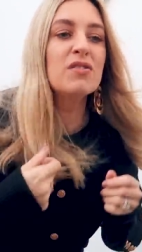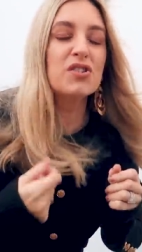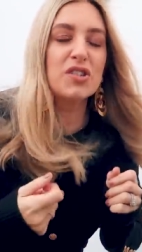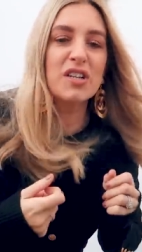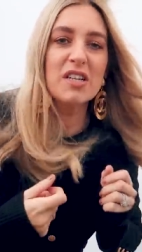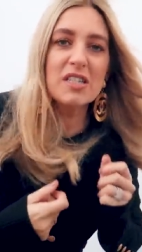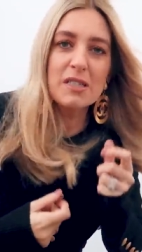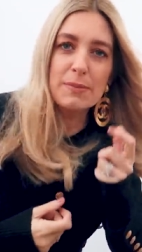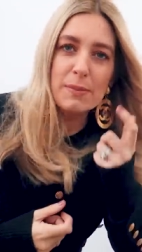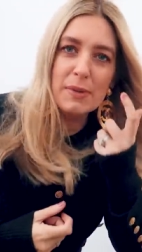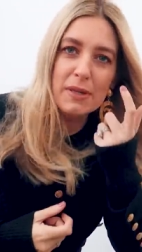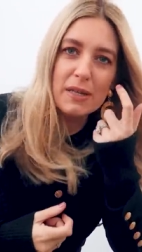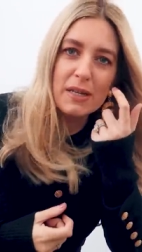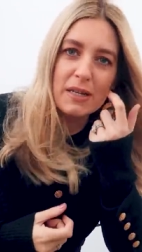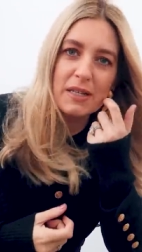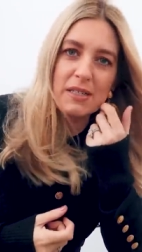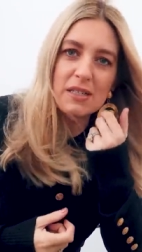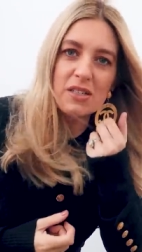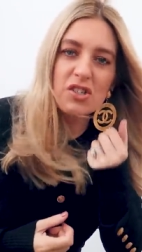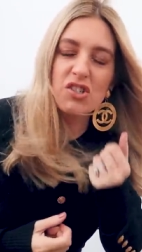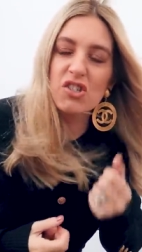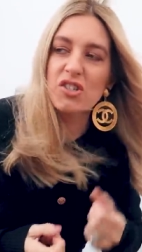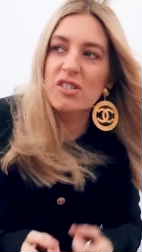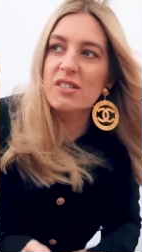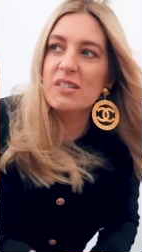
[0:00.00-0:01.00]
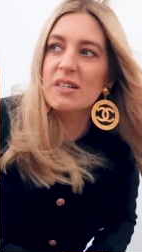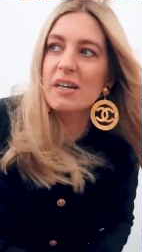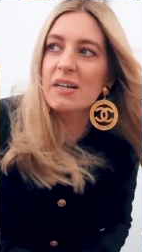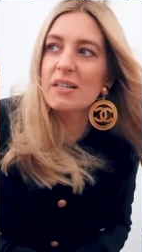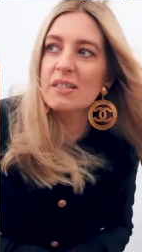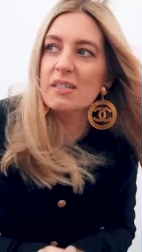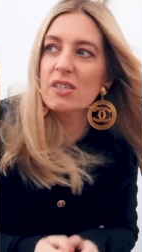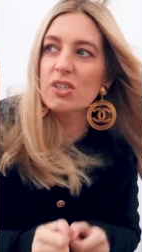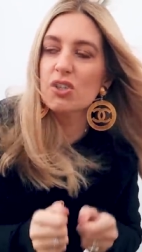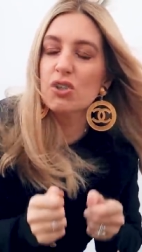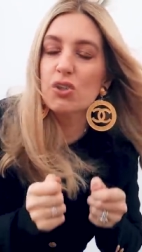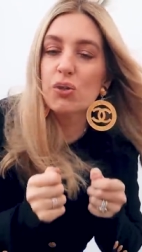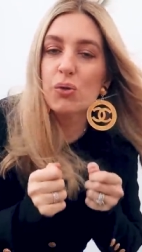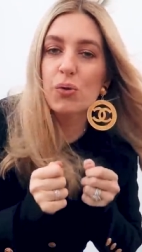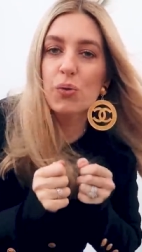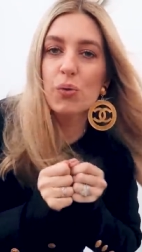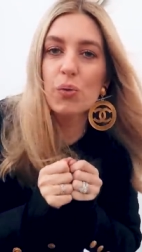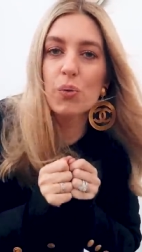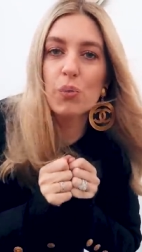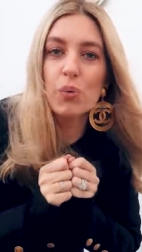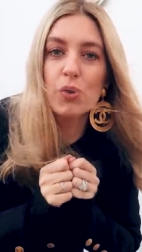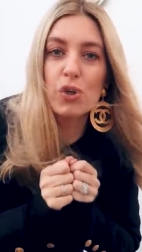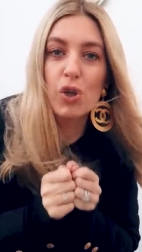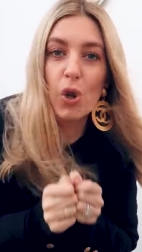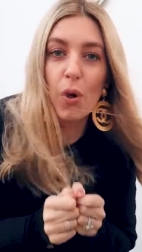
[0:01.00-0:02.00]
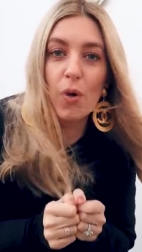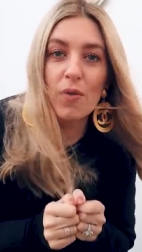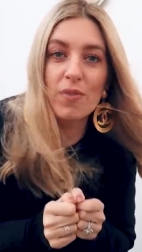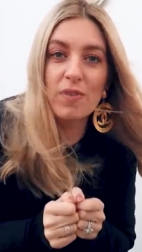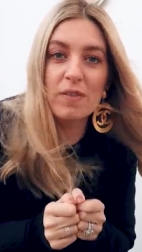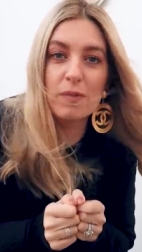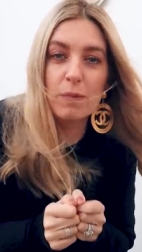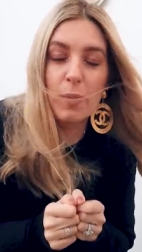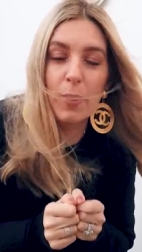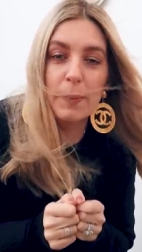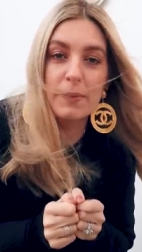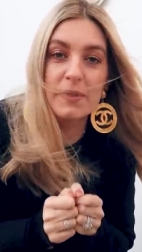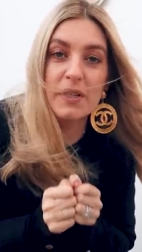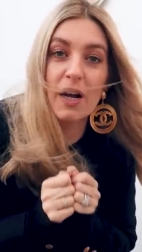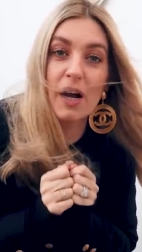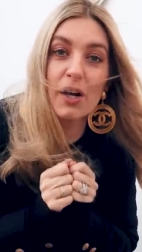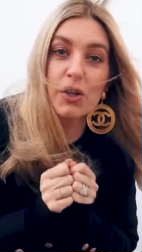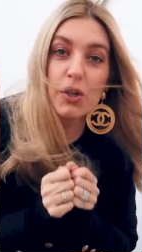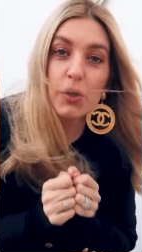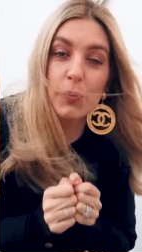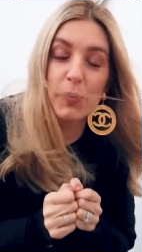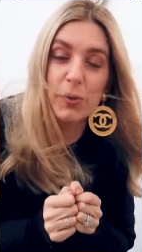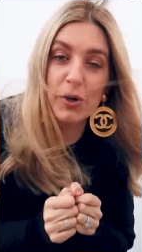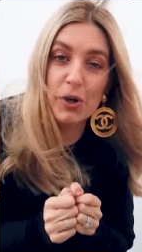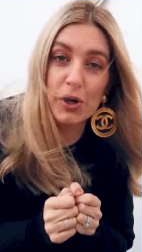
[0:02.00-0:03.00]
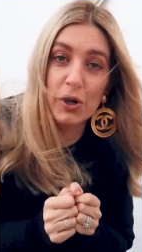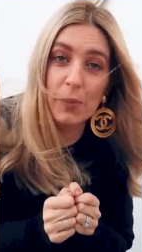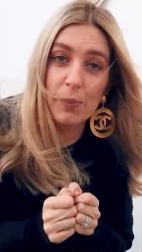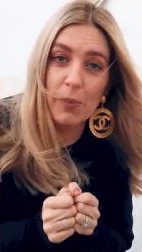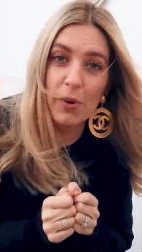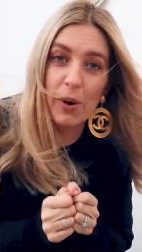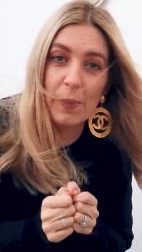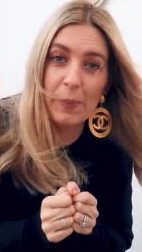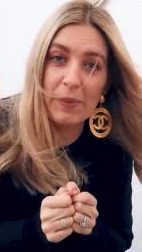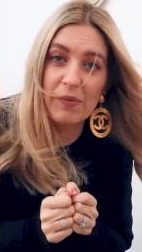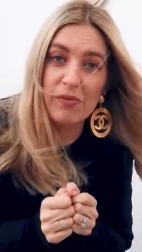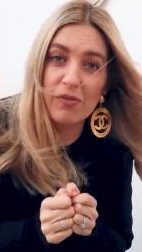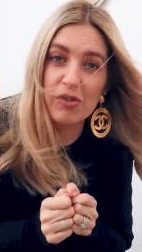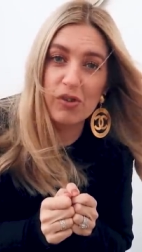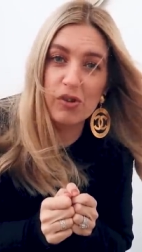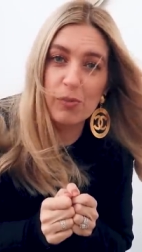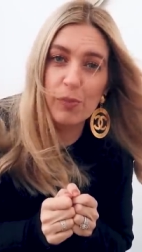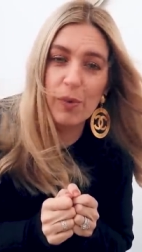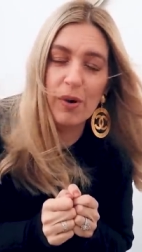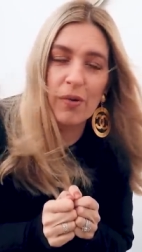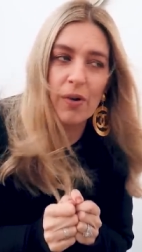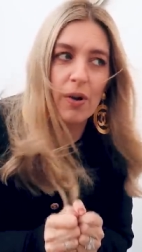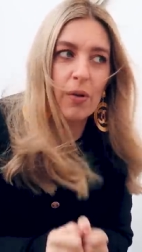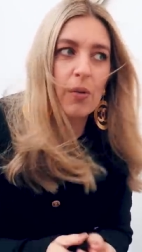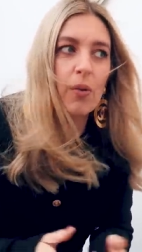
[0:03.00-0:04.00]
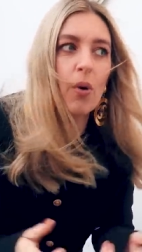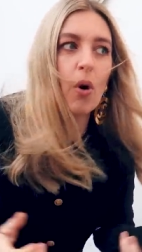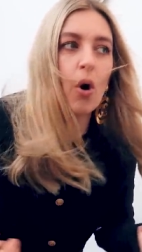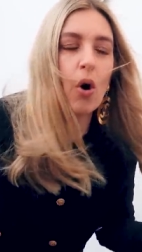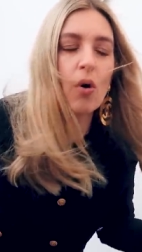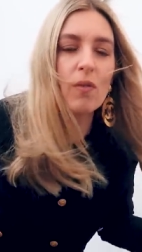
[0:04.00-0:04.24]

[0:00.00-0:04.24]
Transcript: She gives me this and she says, "You go on this website, you book an appointment for tomorrow."